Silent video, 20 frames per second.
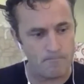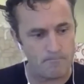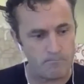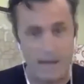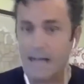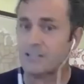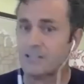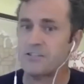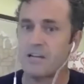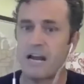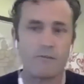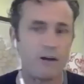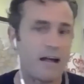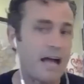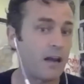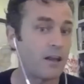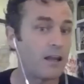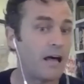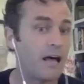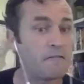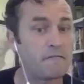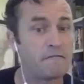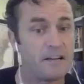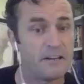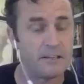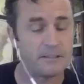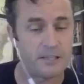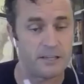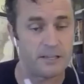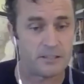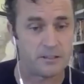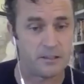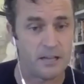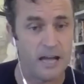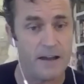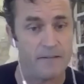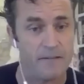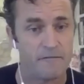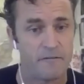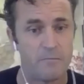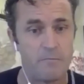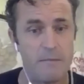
Matt's never had a lot of fitness in his life.